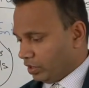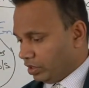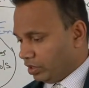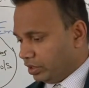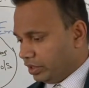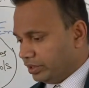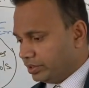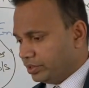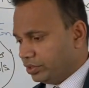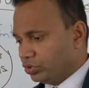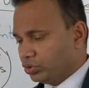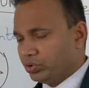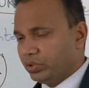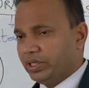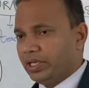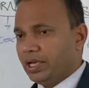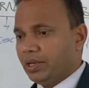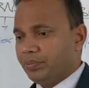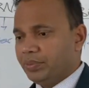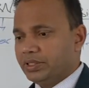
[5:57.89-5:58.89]
This
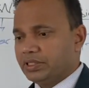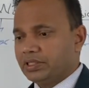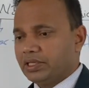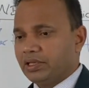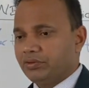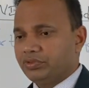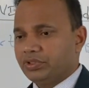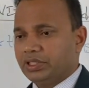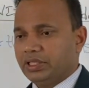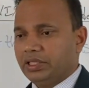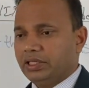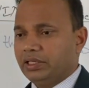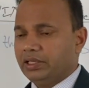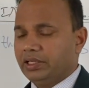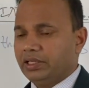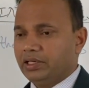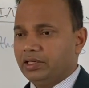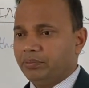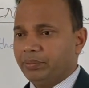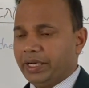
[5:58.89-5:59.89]
usually happens, I have seen,
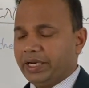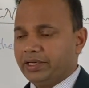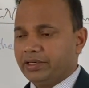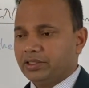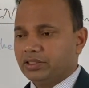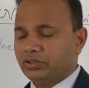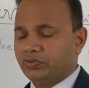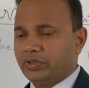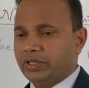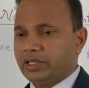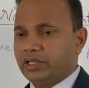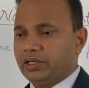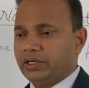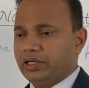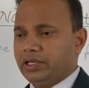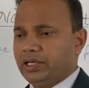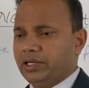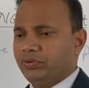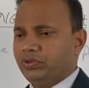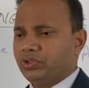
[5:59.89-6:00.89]
in matters where
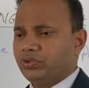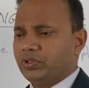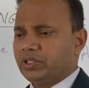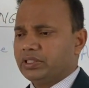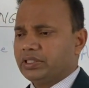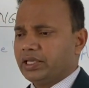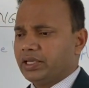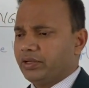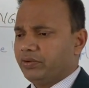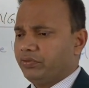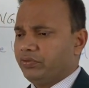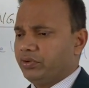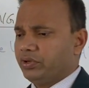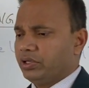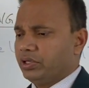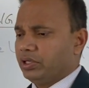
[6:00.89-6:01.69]
individuals have.